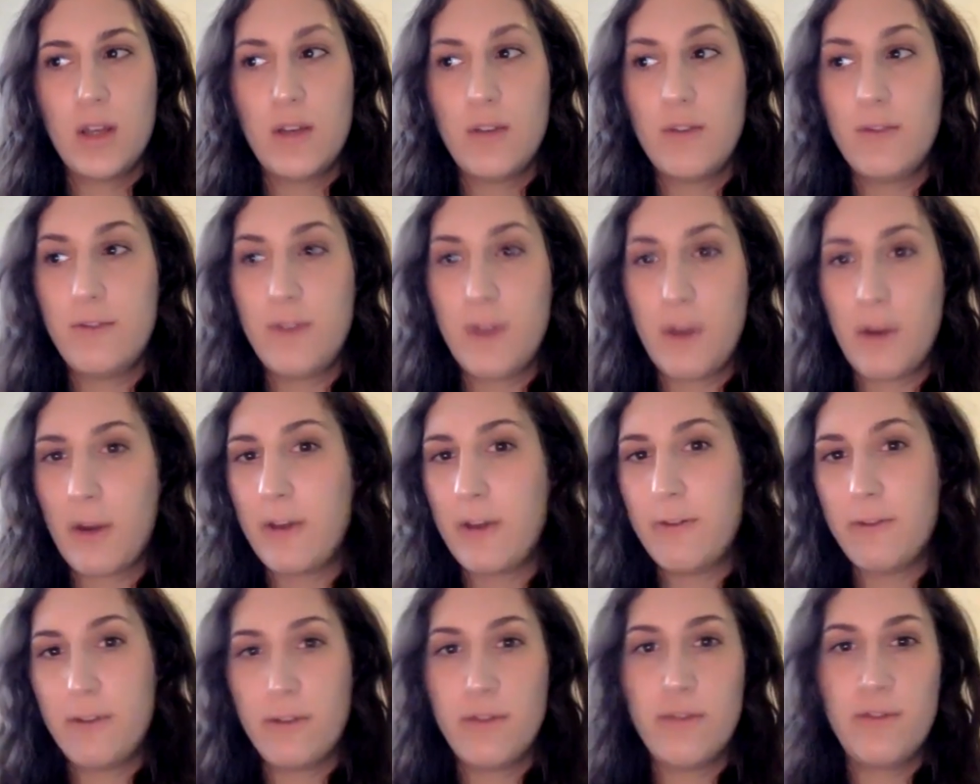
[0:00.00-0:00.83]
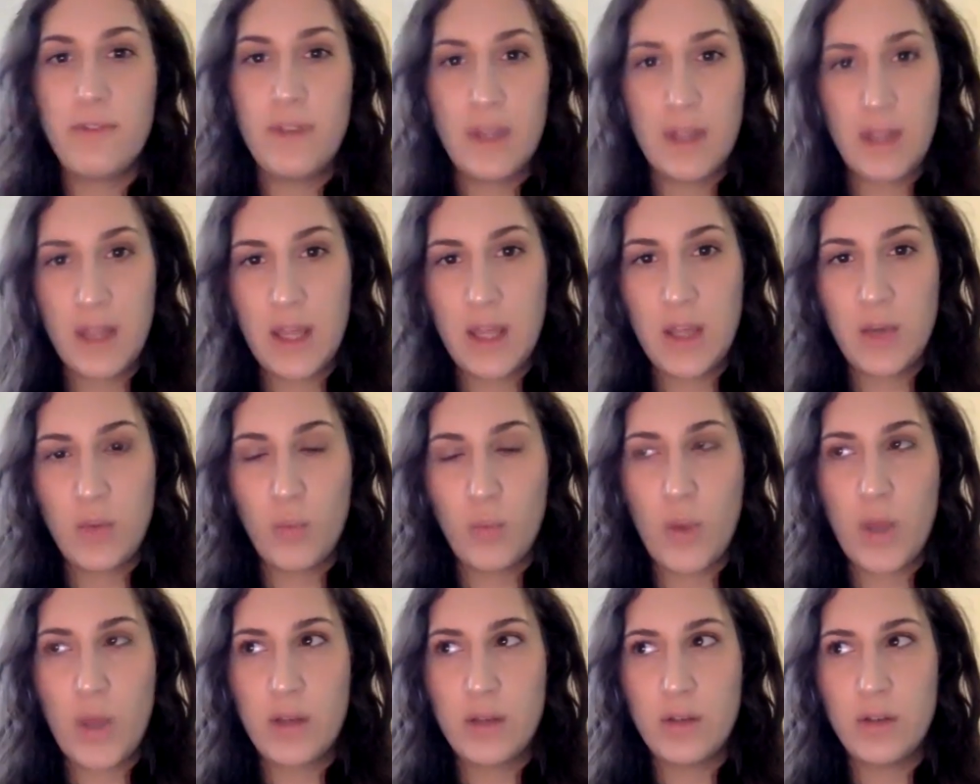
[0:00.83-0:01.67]
very fulfilling
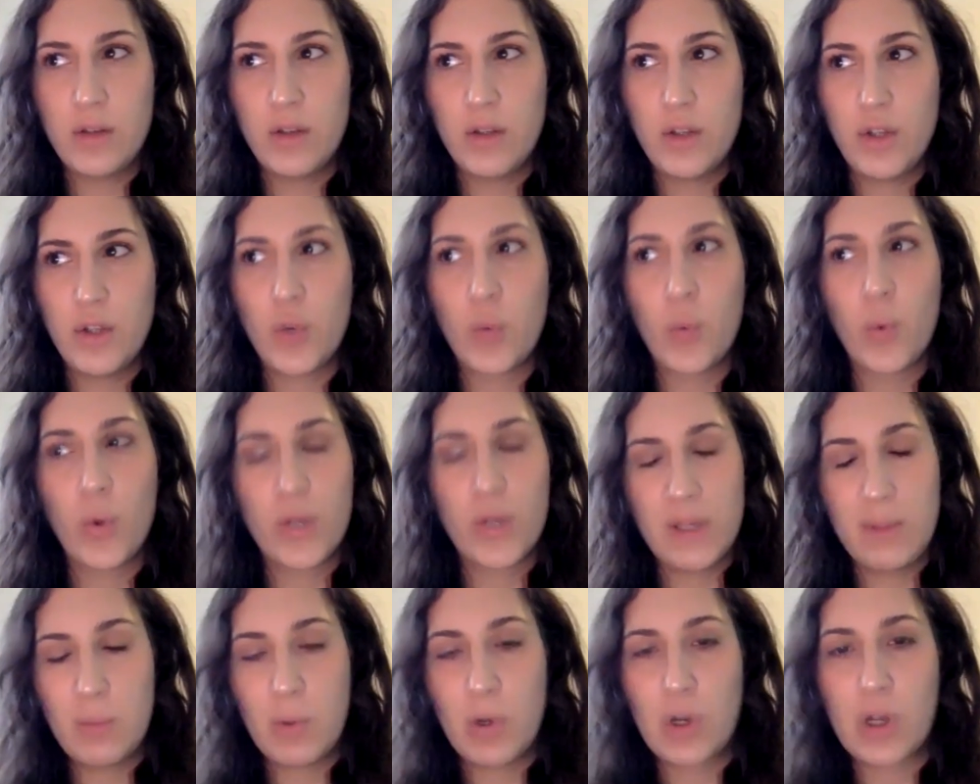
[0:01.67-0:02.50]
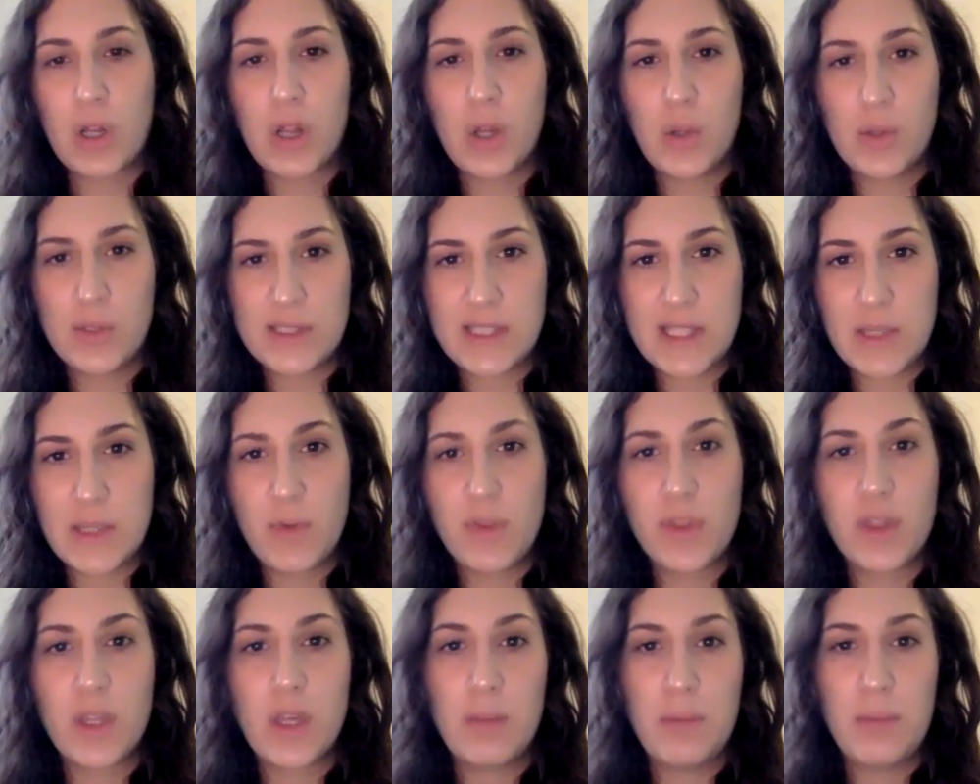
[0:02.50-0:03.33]
when you're working more closely
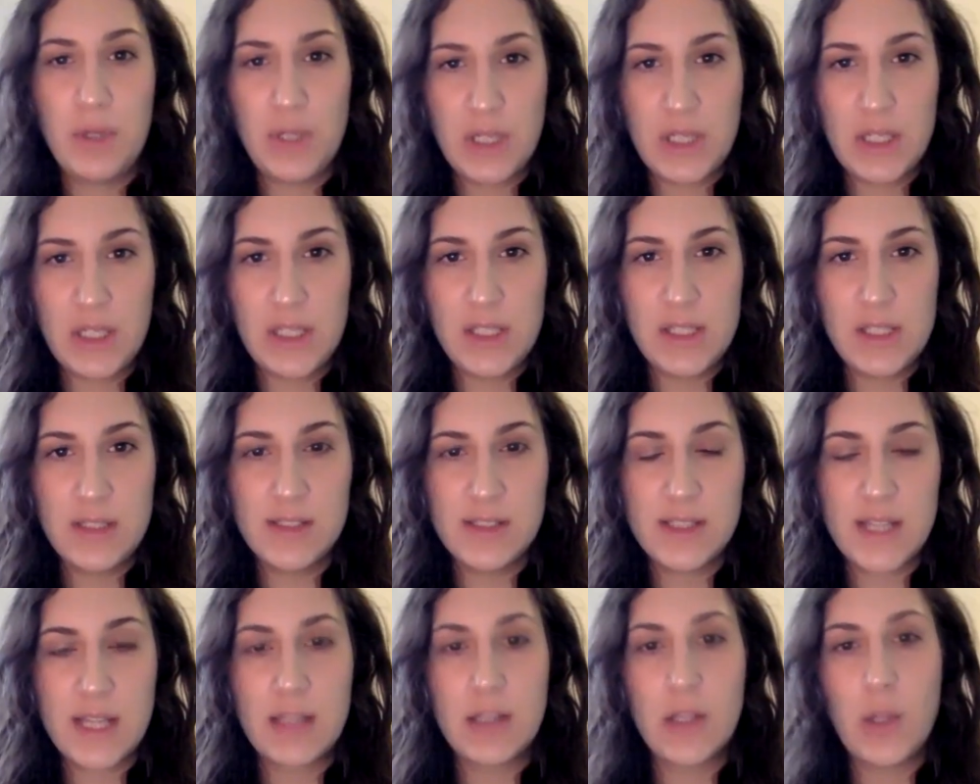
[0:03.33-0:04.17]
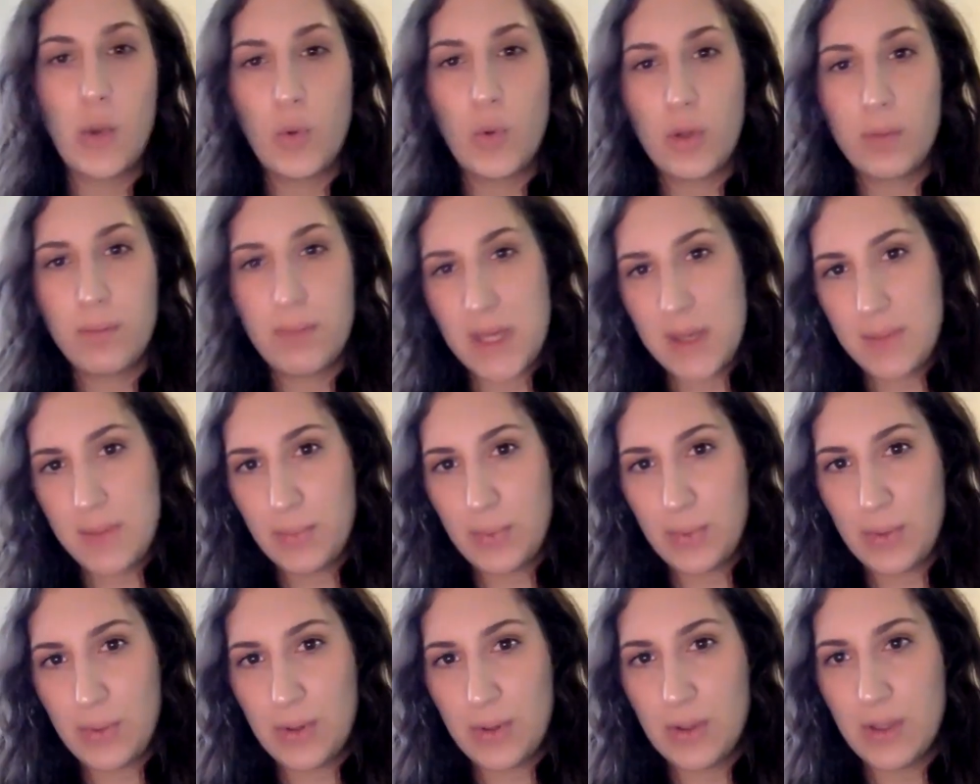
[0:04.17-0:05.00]
with communities and local
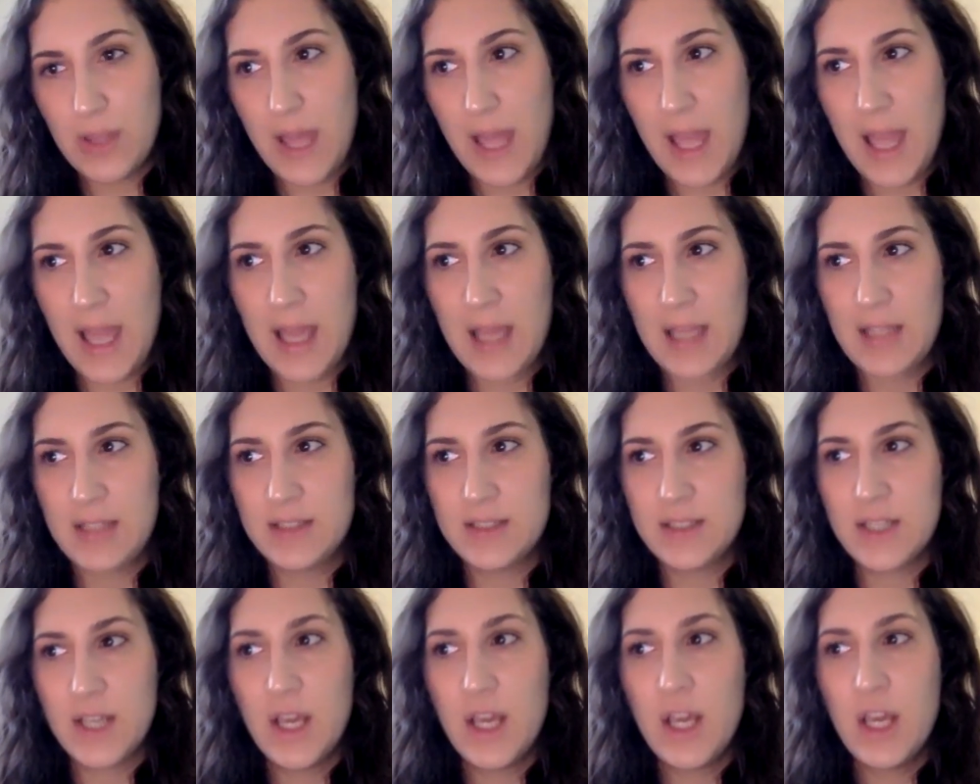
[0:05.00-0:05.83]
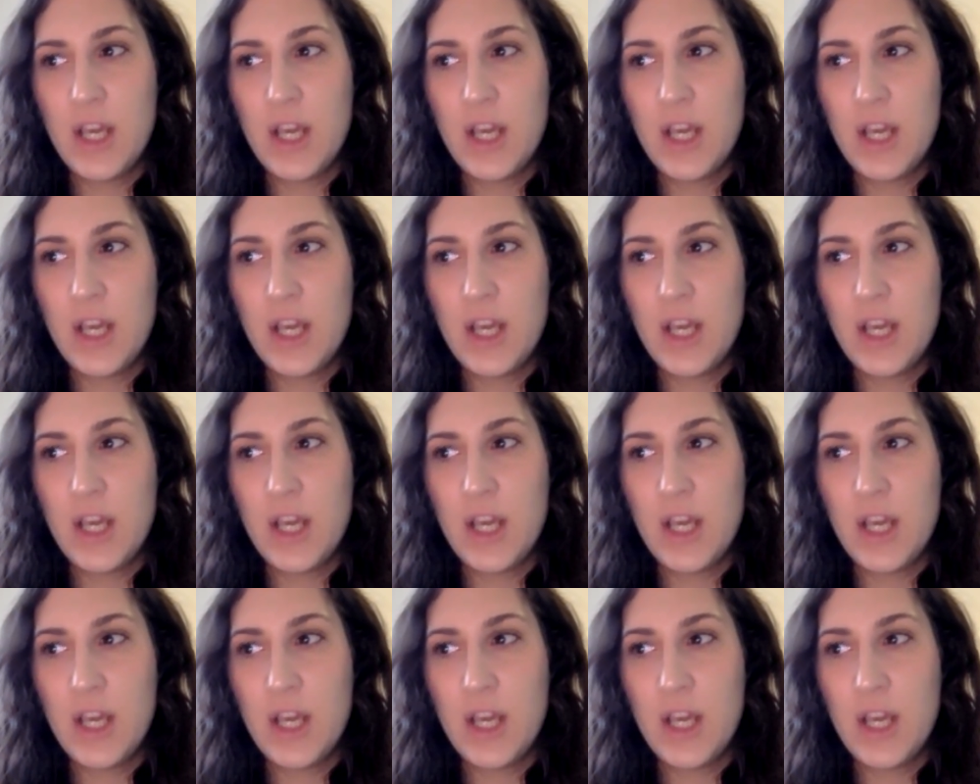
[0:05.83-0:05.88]
people, and